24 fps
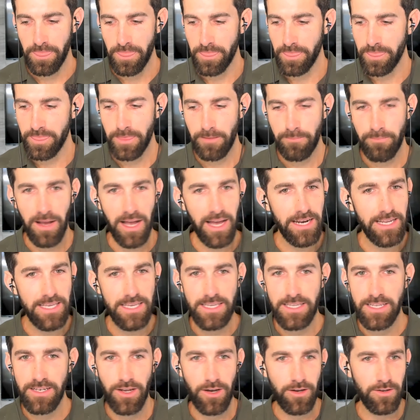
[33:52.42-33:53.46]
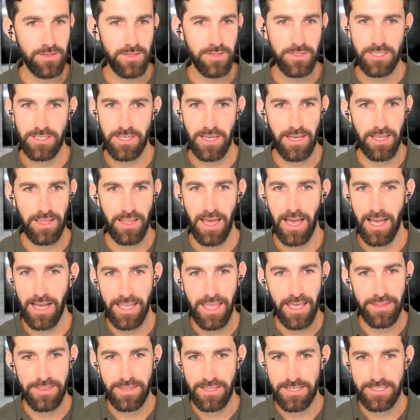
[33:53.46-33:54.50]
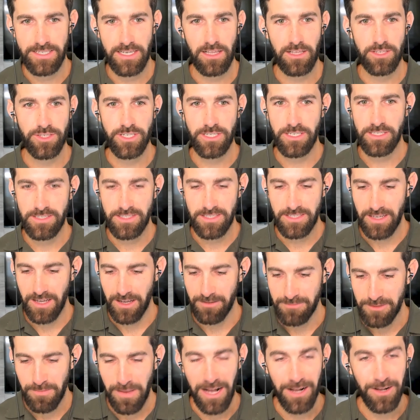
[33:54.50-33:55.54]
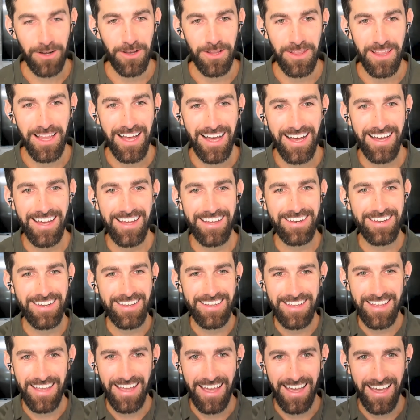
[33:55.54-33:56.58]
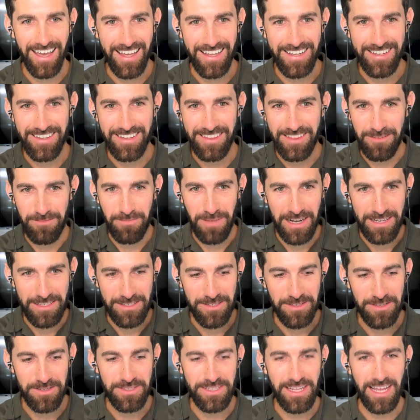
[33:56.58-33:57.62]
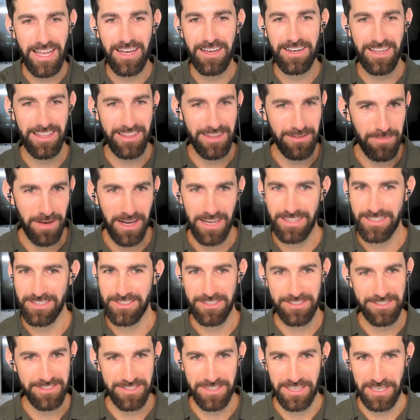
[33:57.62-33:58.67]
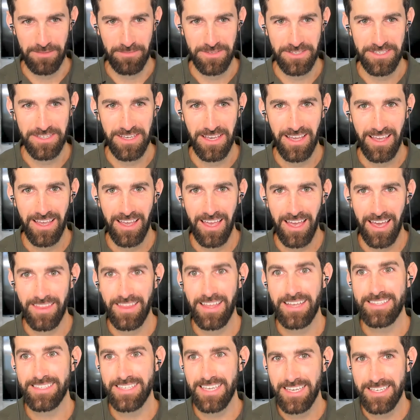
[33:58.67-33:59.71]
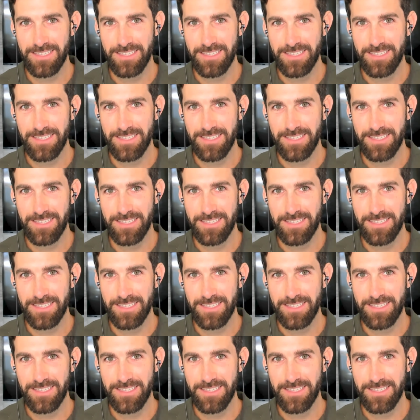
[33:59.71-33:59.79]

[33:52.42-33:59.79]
the body knows, again, the intelligence comes back online, and the mind slows down, and the body just sleeps. And that takes